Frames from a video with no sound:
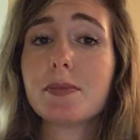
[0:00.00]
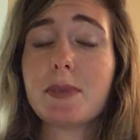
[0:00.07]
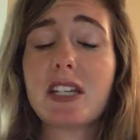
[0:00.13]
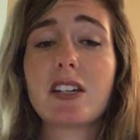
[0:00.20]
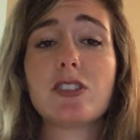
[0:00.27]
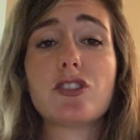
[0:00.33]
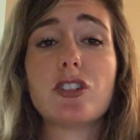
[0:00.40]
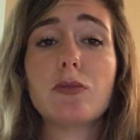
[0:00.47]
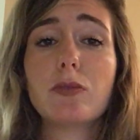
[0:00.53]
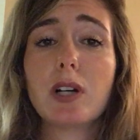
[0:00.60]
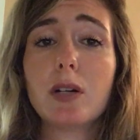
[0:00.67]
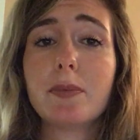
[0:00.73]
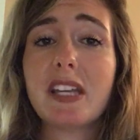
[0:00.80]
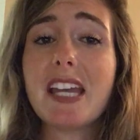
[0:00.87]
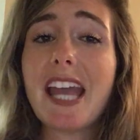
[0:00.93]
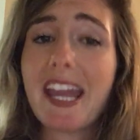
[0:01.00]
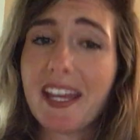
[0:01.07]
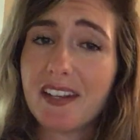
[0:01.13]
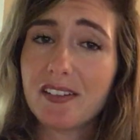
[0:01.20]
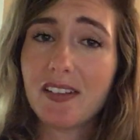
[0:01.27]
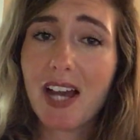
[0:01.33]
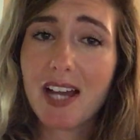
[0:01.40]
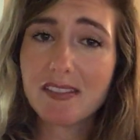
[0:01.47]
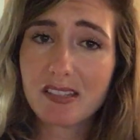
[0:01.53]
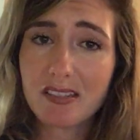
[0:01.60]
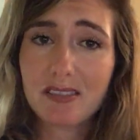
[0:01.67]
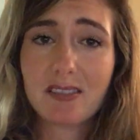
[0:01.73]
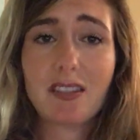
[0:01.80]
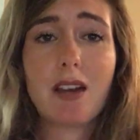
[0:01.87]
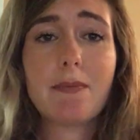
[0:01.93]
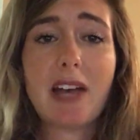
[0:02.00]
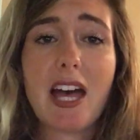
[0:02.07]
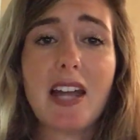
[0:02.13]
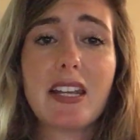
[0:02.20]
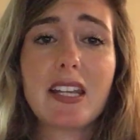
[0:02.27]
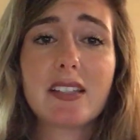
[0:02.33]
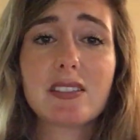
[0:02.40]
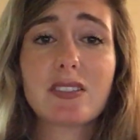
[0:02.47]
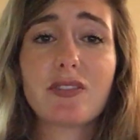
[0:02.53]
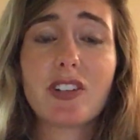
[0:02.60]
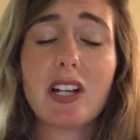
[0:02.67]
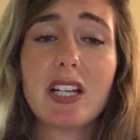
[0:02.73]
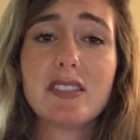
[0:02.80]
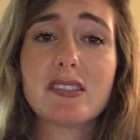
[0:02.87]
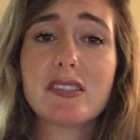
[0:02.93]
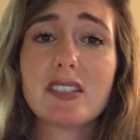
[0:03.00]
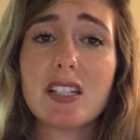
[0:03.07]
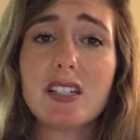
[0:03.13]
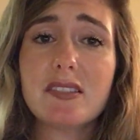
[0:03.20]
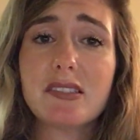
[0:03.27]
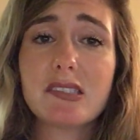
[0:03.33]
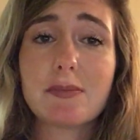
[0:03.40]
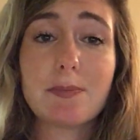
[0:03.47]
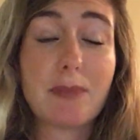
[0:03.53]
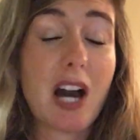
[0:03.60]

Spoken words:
because you will be analyzing subheadings, for instance,